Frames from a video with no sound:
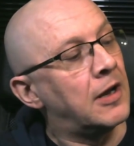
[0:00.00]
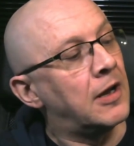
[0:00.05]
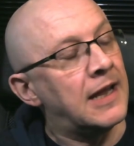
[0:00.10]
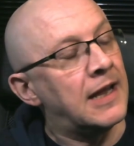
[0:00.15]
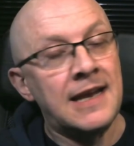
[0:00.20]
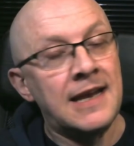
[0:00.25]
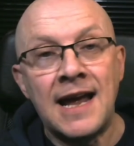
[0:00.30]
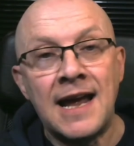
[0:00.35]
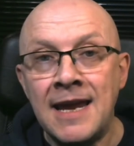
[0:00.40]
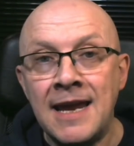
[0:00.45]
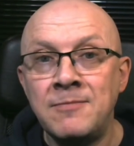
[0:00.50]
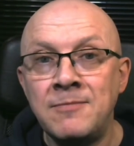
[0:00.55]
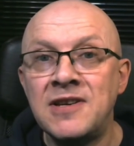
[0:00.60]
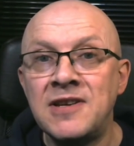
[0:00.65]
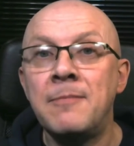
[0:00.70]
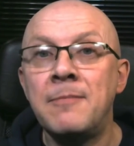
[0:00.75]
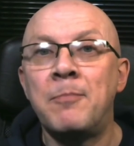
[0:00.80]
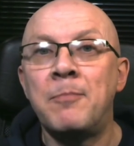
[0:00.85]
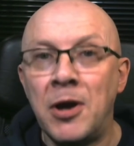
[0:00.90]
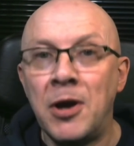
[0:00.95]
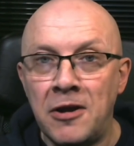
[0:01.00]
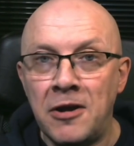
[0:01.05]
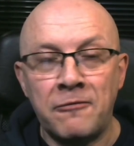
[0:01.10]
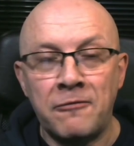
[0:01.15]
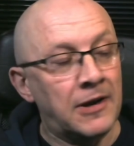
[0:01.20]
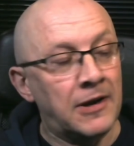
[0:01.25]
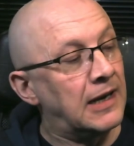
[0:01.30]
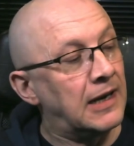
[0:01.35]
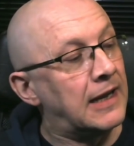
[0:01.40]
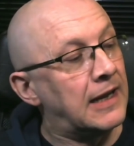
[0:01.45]
He aims it
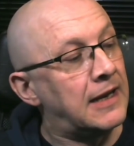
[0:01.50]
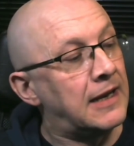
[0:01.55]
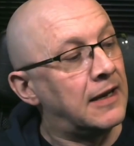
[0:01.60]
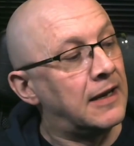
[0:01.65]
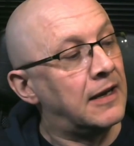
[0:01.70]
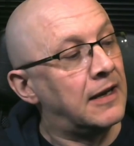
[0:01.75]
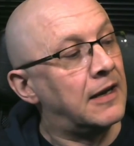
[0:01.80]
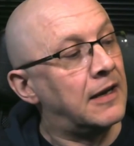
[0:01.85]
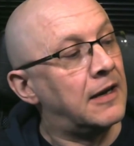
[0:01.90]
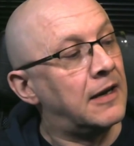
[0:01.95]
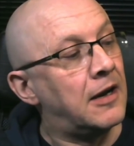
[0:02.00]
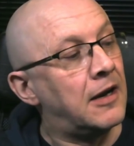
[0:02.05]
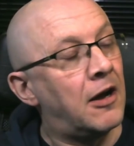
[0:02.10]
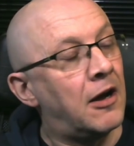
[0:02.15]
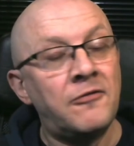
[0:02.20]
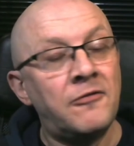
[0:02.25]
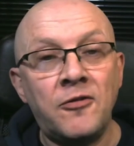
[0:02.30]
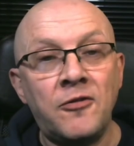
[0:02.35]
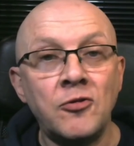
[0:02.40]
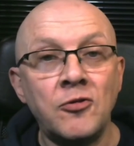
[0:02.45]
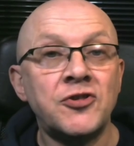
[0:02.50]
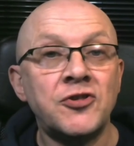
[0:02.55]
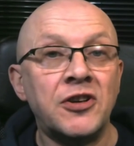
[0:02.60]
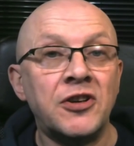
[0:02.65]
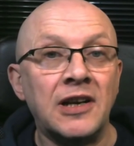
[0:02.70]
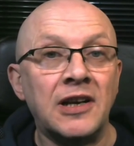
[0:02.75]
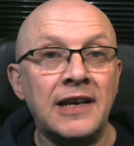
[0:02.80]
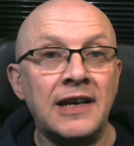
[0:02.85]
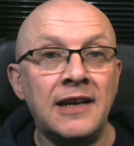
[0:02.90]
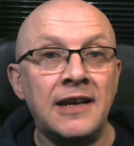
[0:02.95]
perfectly.
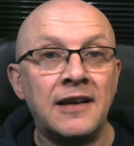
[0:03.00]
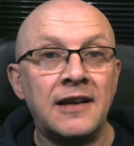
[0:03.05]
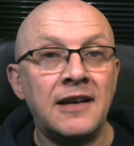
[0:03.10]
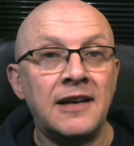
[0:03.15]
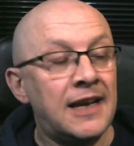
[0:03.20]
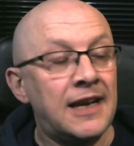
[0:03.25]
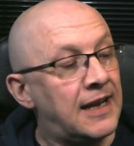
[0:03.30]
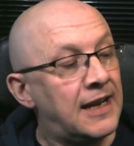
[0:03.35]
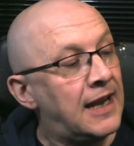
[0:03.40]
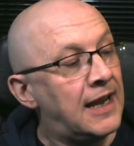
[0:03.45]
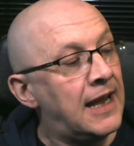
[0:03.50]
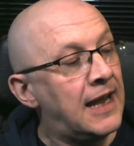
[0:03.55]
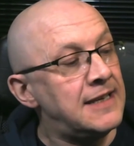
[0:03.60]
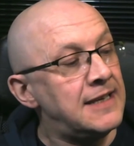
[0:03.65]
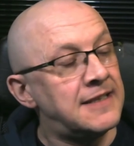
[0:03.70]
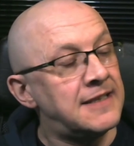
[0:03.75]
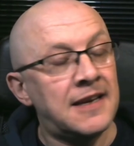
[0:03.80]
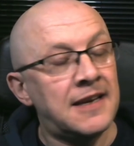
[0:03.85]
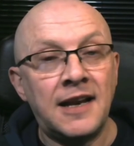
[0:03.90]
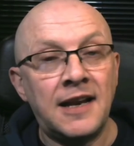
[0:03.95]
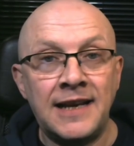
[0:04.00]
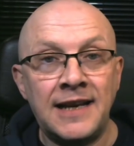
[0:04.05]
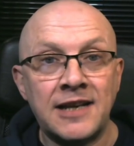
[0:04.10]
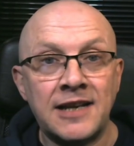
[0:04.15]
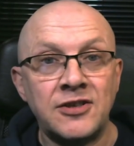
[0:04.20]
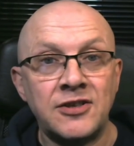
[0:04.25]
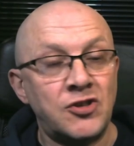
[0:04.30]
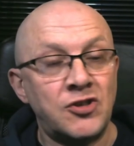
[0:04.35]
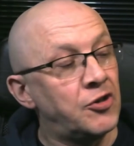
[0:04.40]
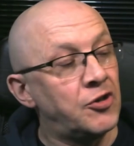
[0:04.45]
Unfortunately, his
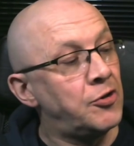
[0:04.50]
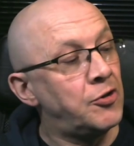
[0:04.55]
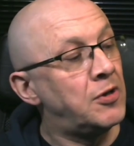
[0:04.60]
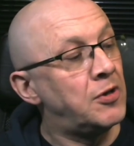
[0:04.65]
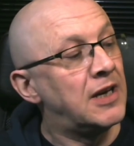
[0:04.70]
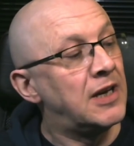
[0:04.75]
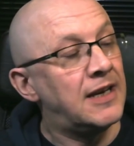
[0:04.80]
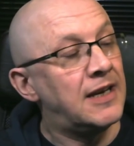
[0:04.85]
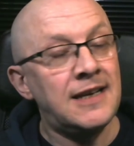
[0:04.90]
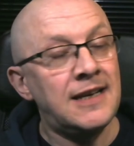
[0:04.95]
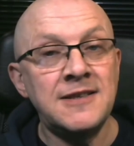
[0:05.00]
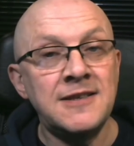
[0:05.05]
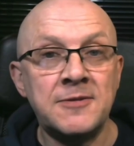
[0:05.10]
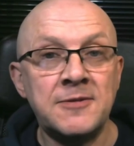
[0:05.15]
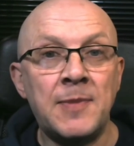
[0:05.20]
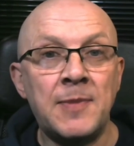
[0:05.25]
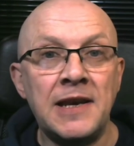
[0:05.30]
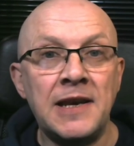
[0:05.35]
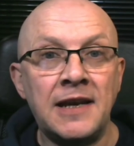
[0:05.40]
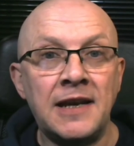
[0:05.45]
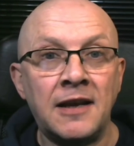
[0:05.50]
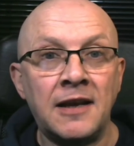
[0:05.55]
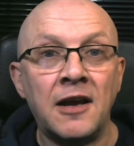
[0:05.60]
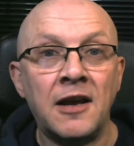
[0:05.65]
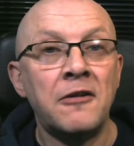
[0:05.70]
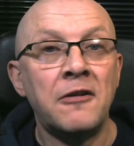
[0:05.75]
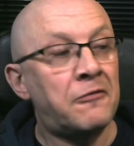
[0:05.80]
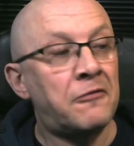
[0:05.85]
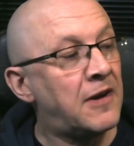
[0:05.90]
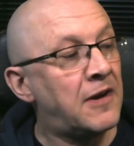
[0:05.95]
latitude is spinning
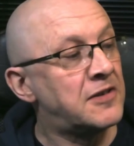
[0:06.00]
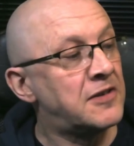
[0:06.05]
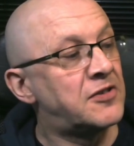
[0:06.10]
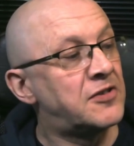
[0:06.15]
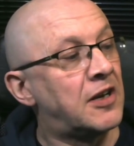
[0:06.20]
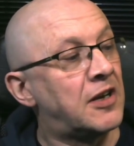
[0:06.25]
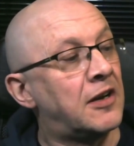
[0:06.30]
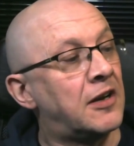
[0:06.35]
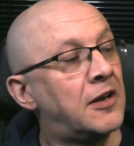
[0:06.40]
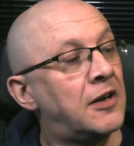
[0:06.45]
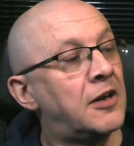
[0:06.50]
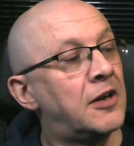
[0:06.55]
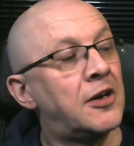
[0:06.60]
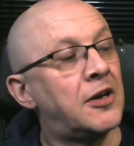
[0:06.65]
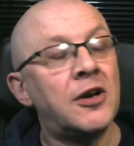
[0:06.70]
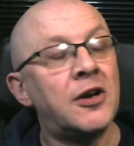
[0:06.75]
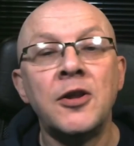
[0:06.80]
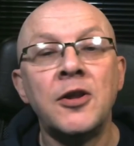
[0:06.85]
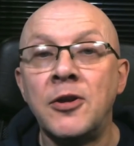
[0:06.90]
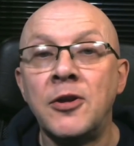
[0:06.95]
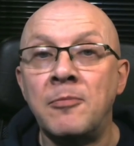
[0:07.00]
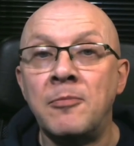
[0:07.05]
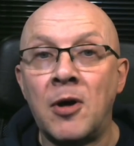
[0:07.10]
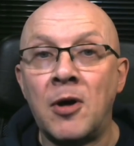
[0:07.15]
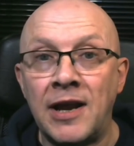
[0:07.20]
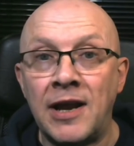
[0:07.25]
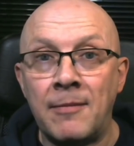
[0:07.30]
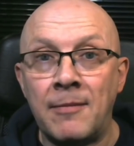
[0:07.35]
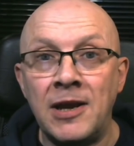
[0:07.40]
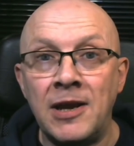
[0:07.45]
faster than
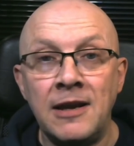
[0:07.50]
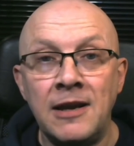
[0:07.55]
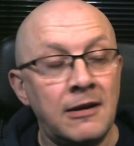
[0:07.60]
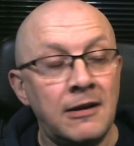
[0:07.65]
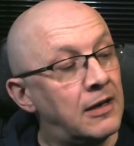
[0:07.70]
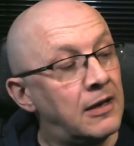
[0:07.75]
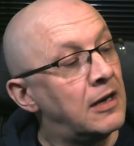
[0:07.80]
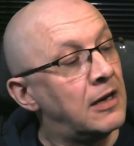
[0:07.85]
Miami.